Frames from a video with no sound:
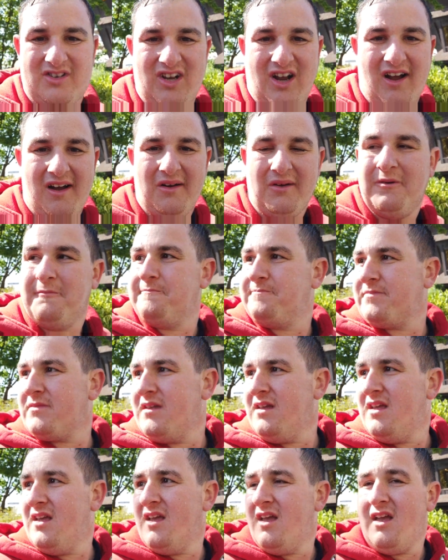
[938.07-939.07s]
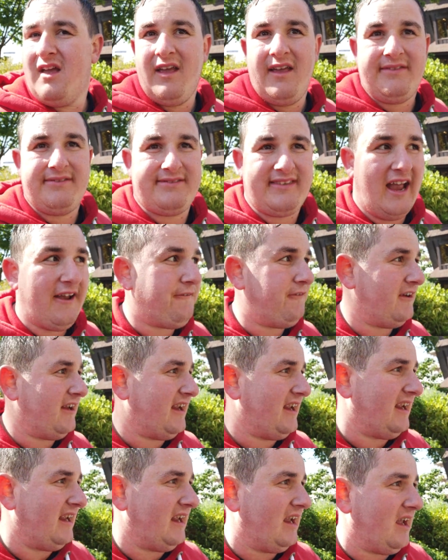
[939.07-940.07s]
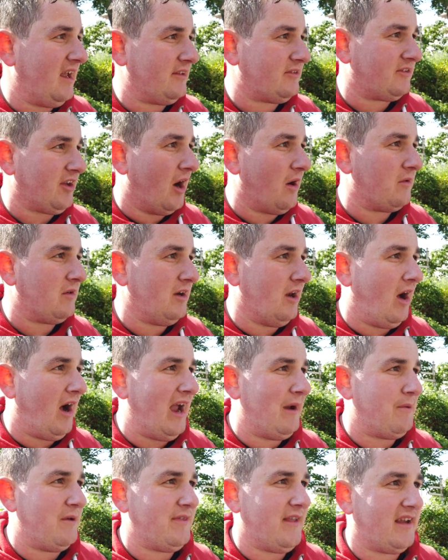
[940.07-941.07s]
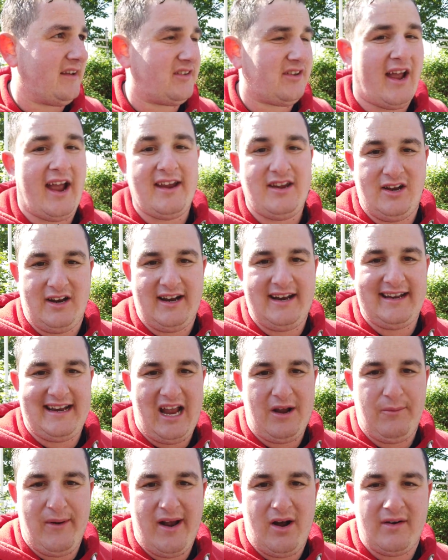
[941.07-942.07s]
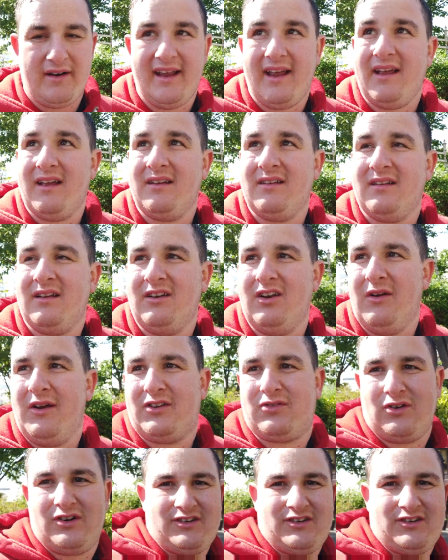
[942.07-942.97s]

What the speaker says: So definitely don't lie when they say you're going to get wet on it. Lewis,